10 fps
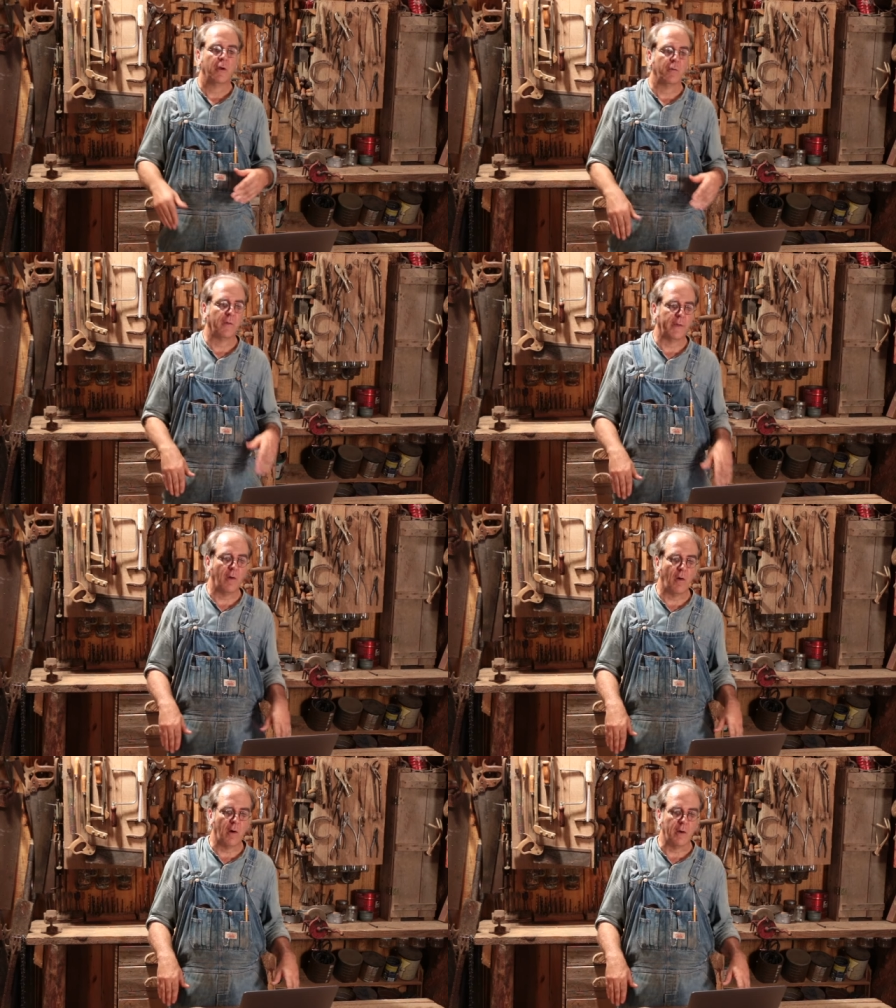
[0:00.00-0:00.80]
really
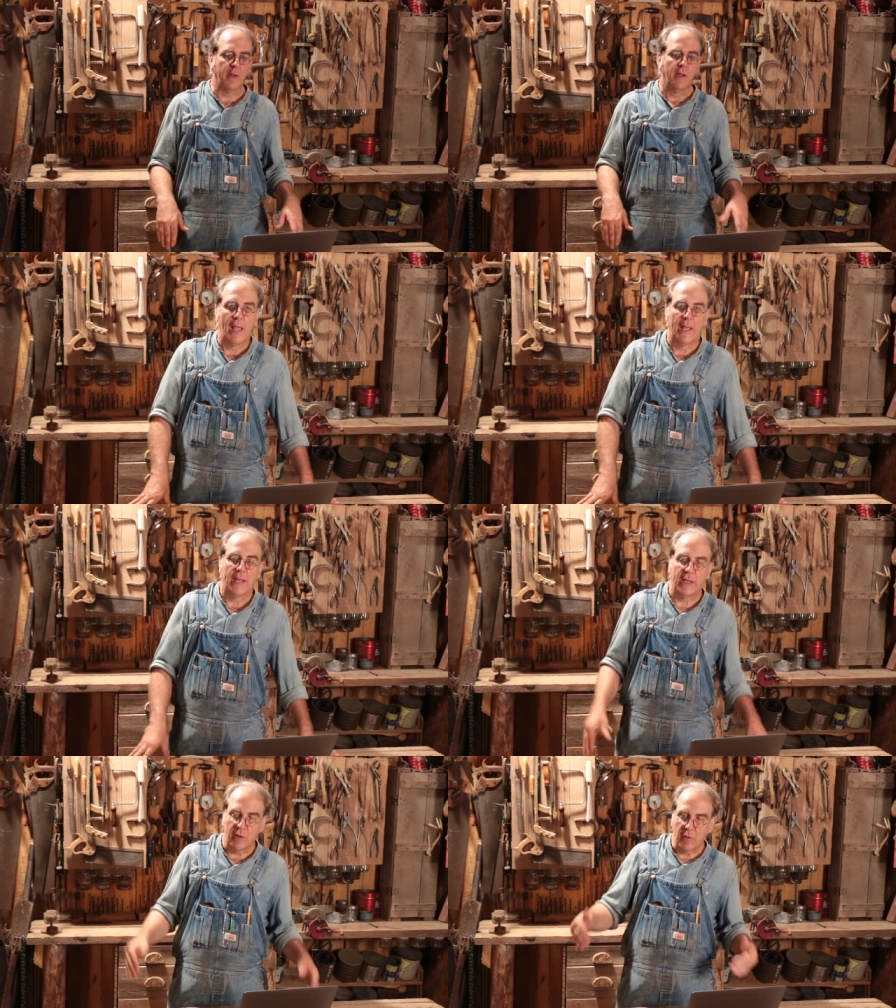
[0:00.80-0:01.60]
hard.
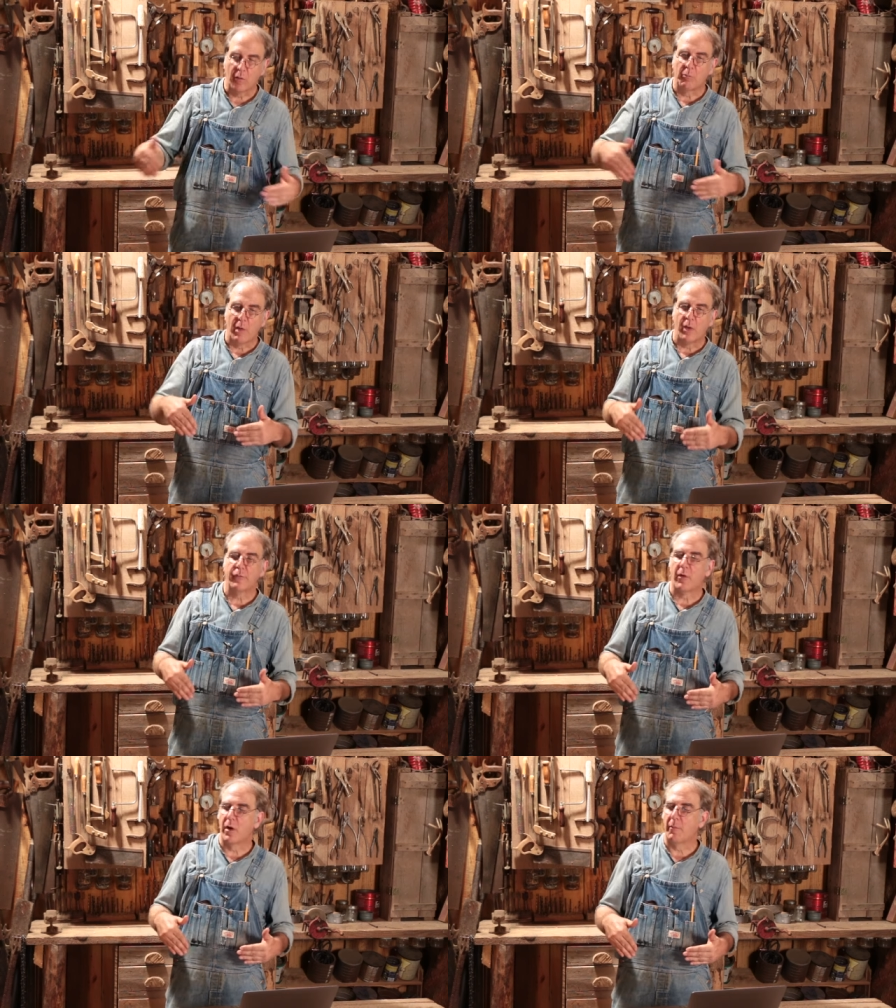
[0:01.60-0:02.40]
Here on my
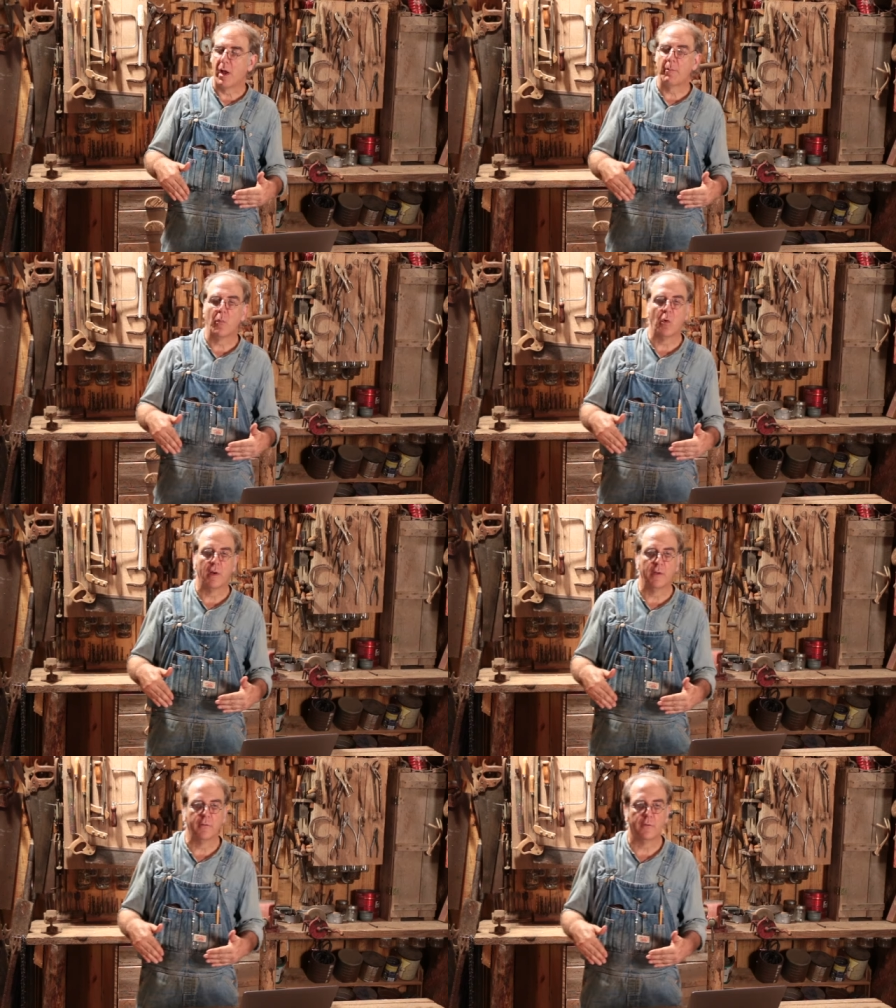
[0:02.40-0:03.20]
farm, I'm more
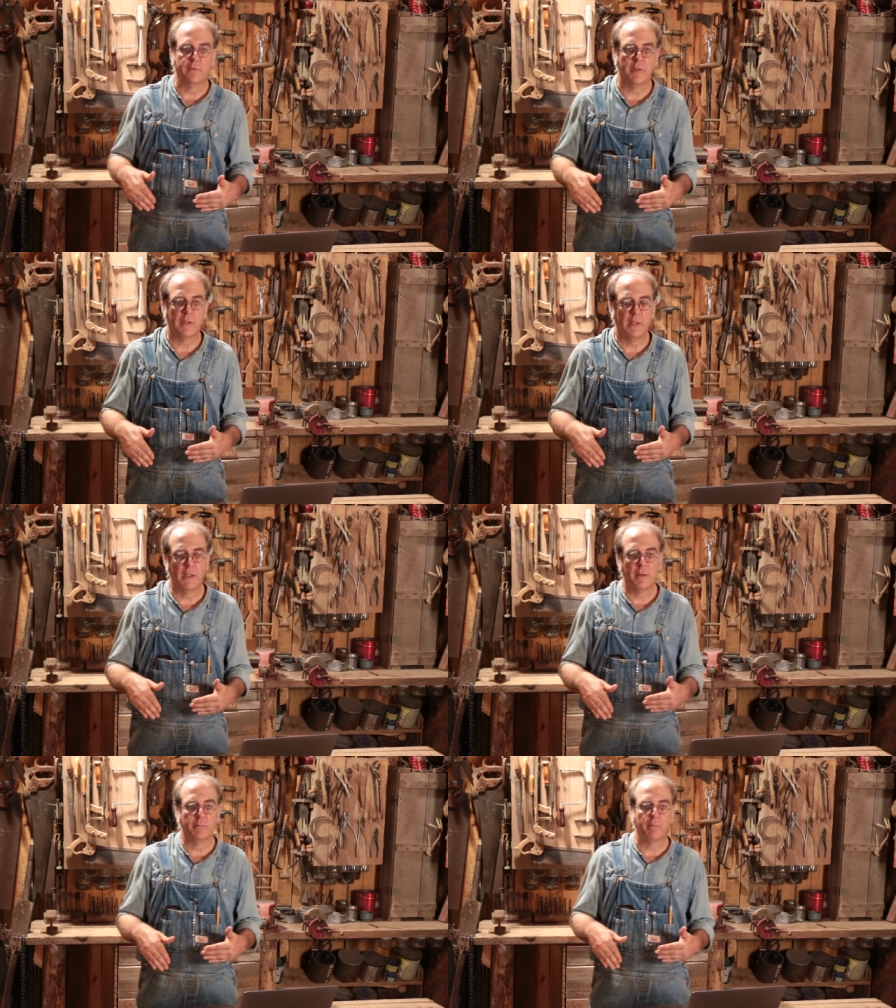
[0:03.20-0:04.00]
interested
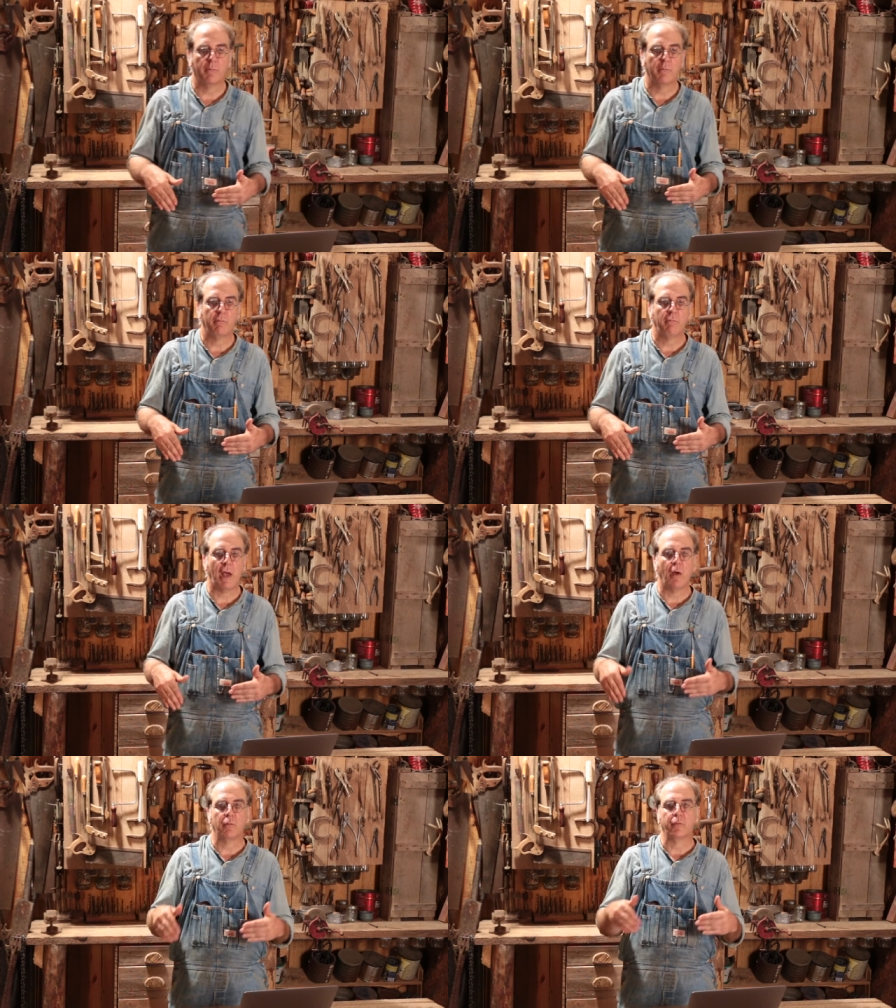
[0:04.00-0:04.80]
in my
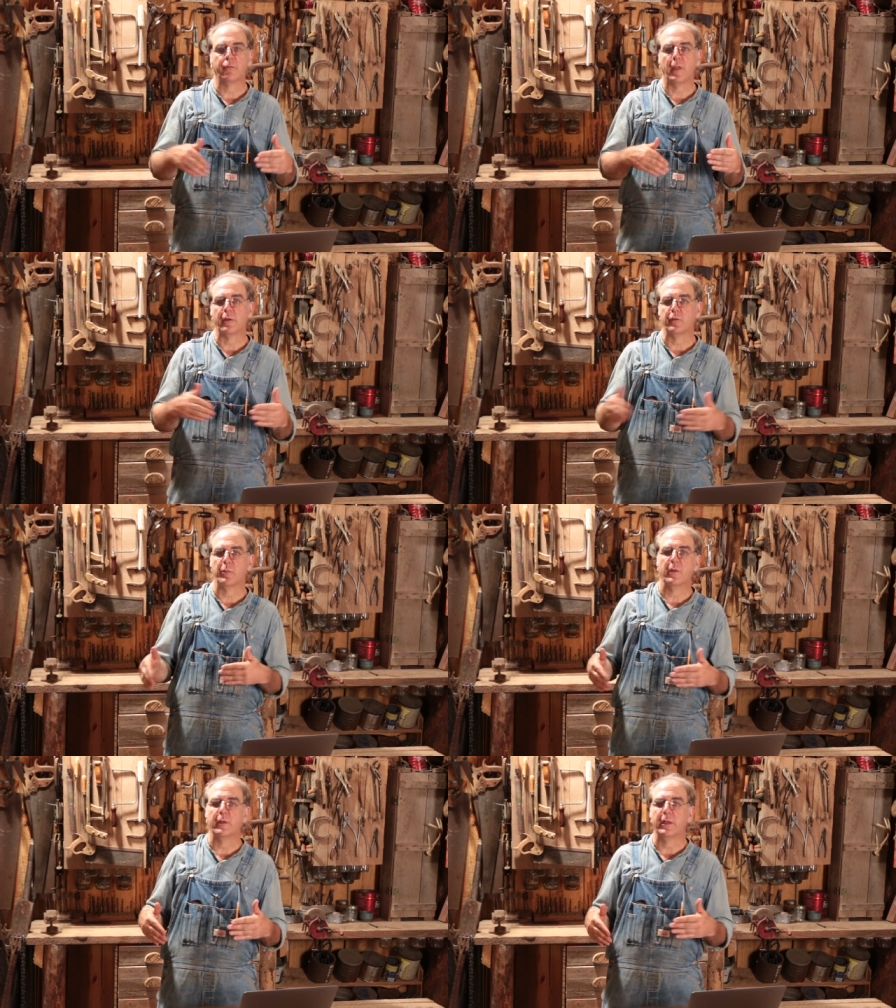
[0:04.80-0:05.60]
own
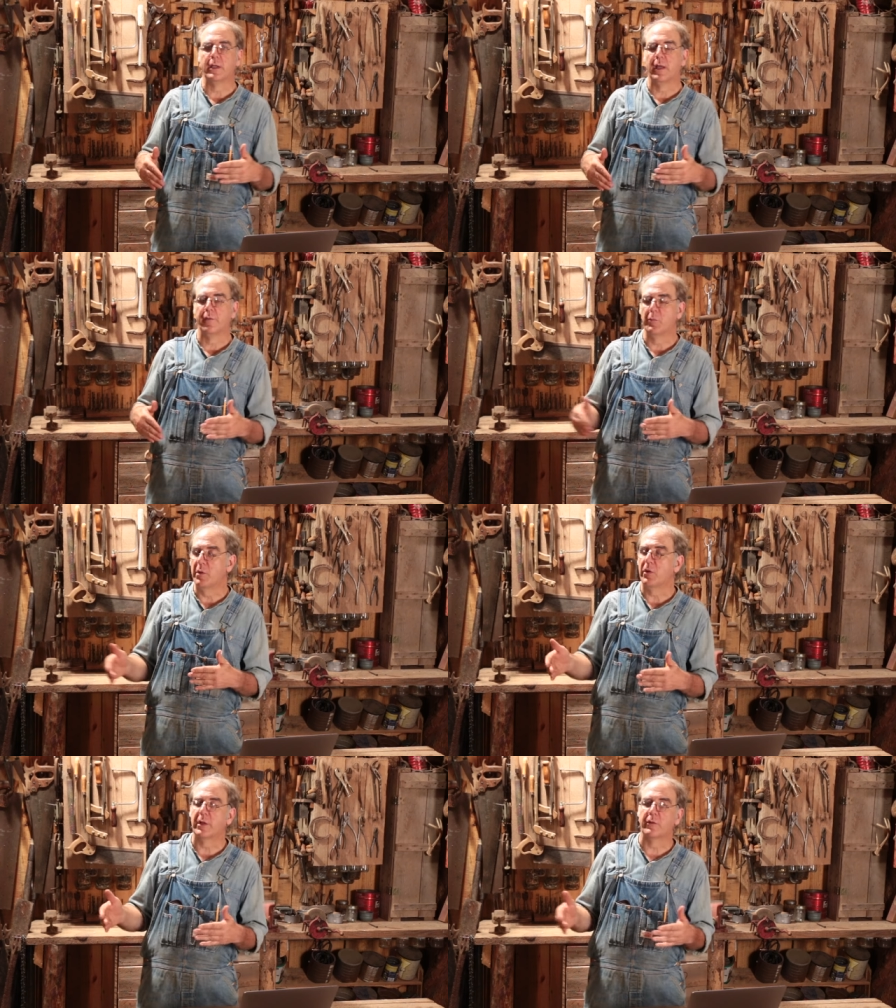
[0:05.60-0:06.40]
flexibility and the
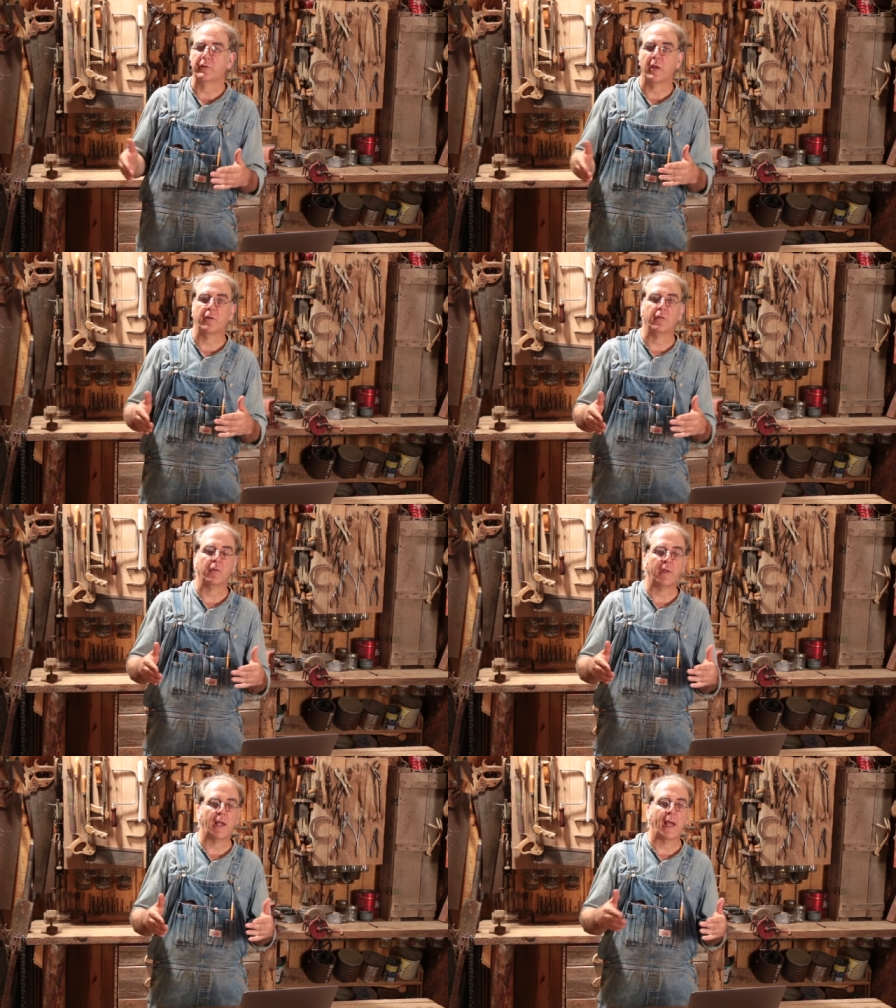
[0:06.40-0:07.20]
milking schedule
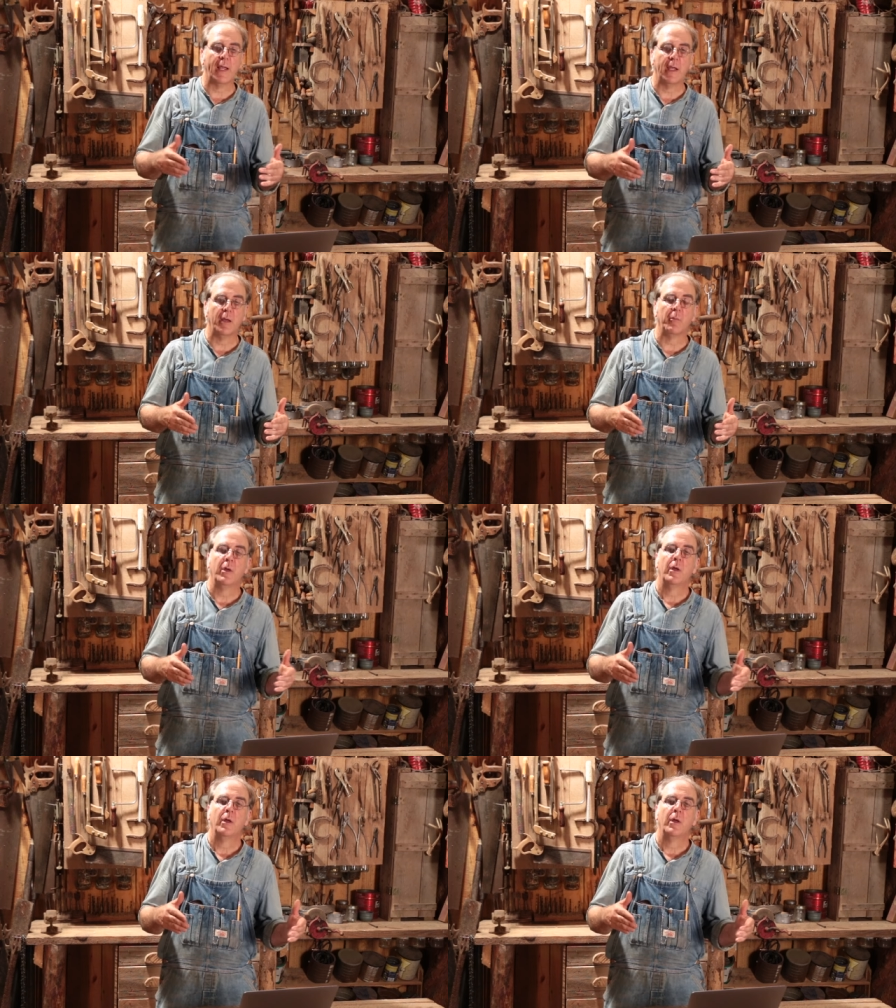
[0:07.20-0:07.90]
than I am